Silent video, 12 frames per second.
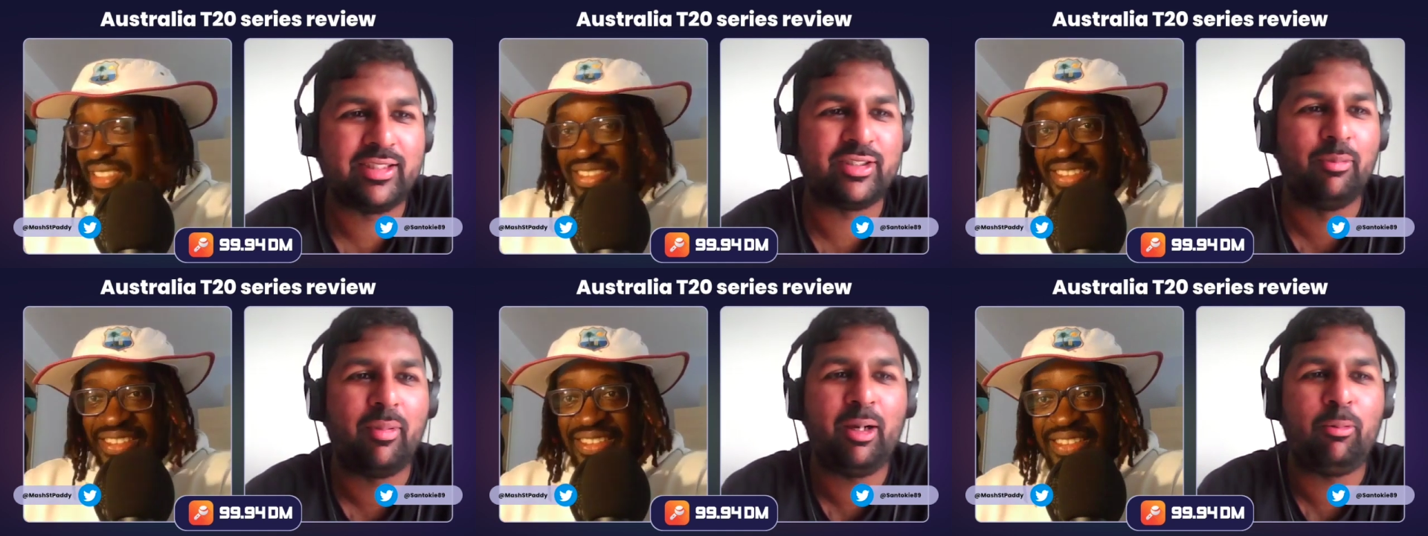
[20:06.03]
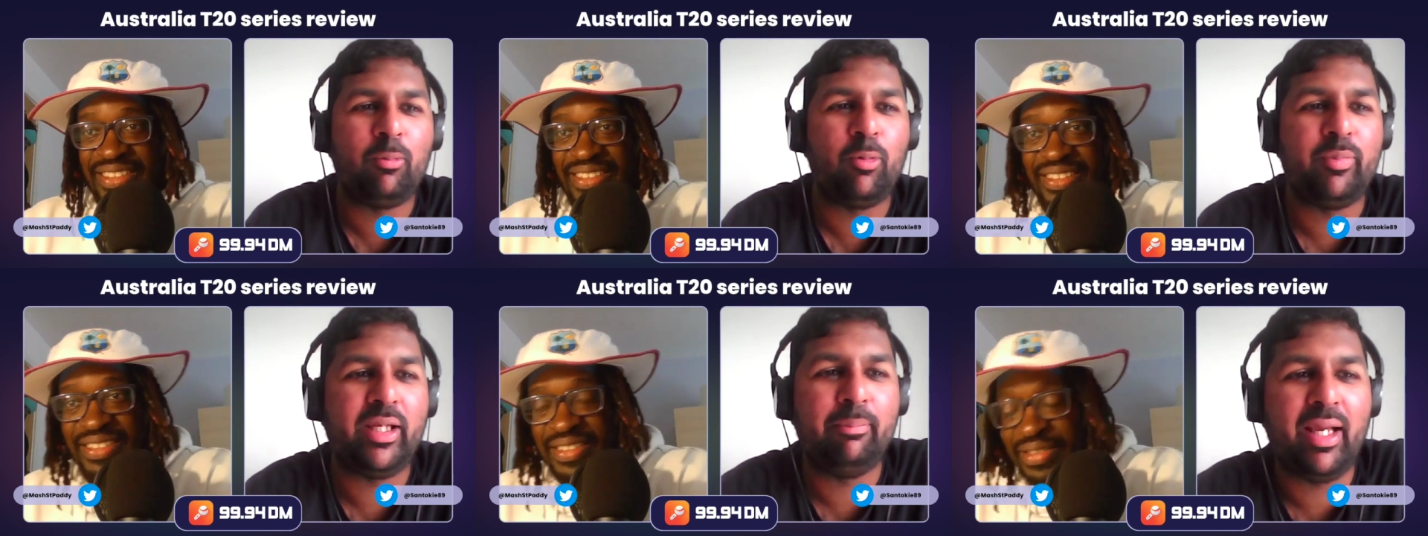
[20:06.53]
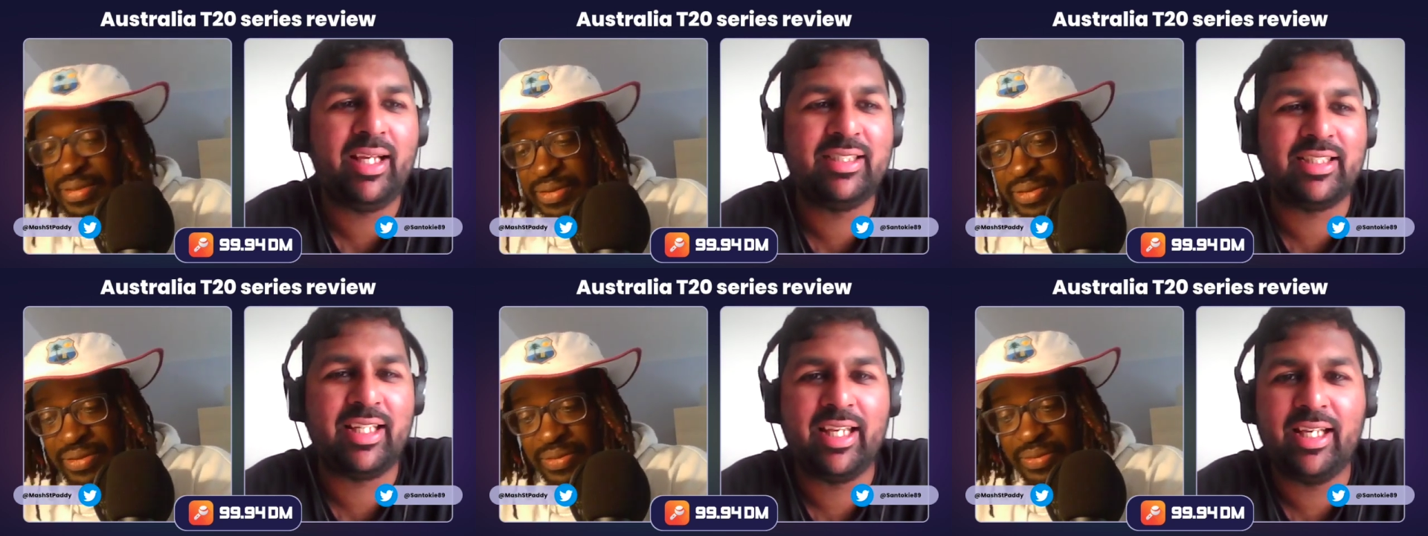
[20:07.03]
Speaker 1: All right, so my one will be
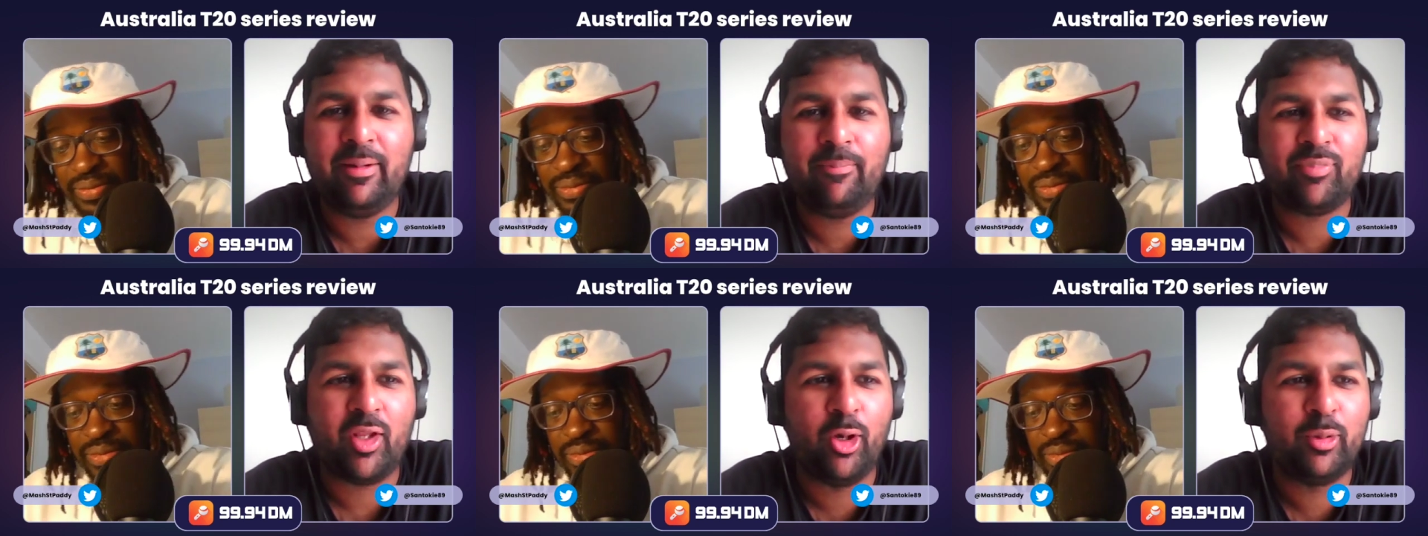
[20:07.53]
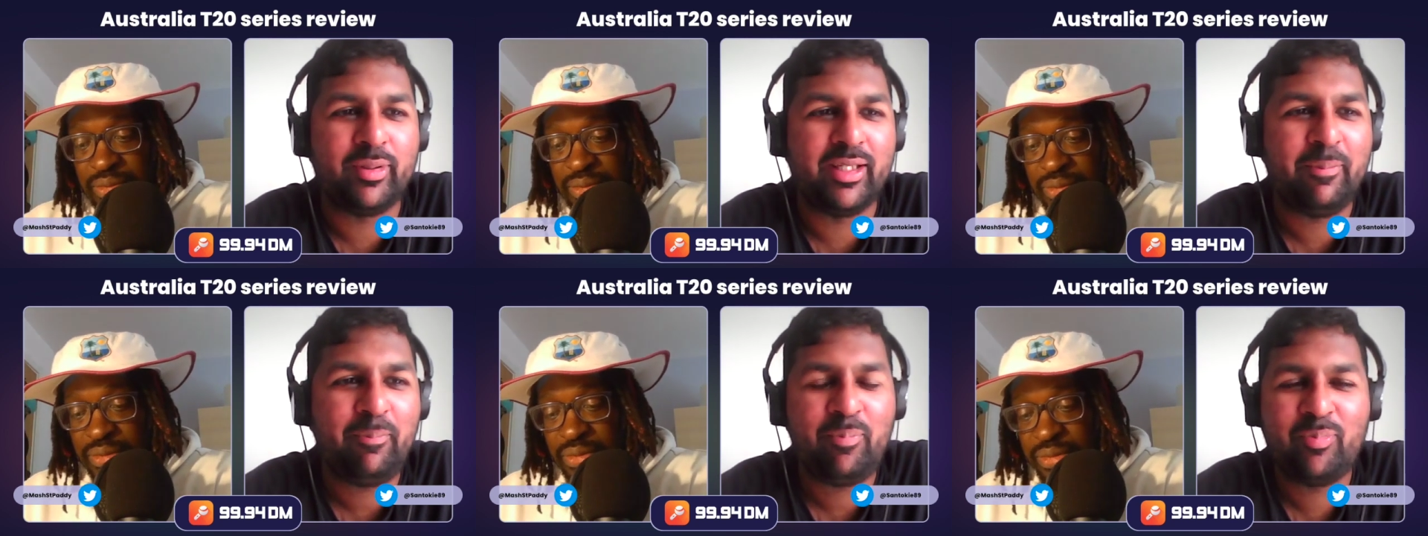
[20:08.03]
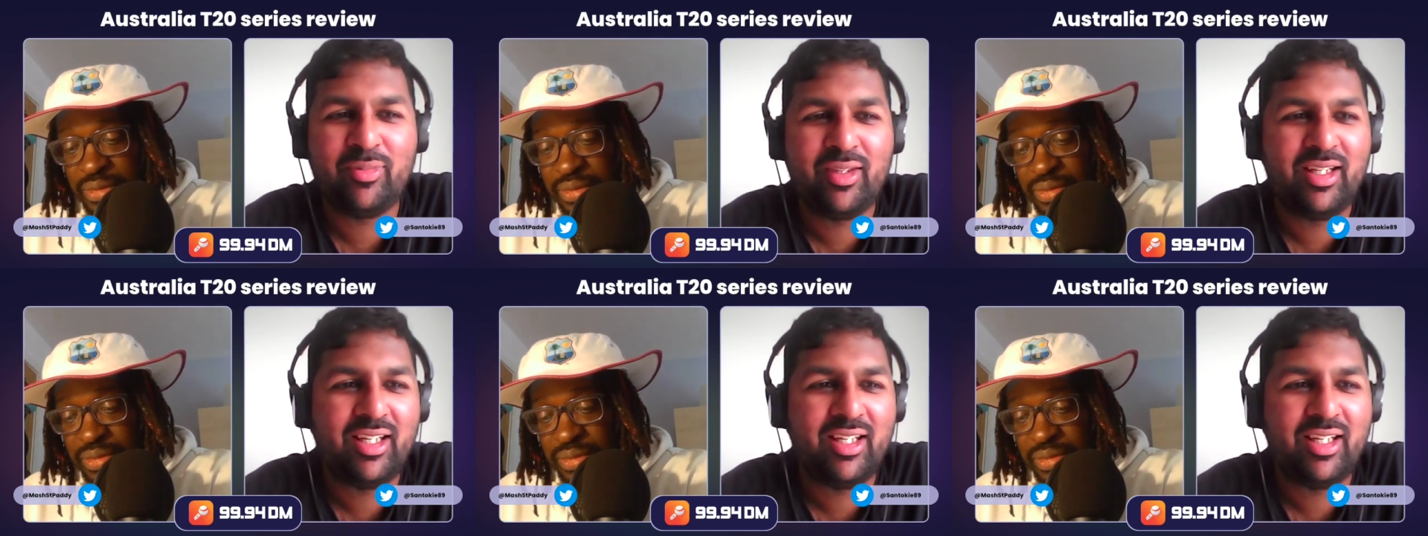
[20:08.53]
Mayers and King, open him.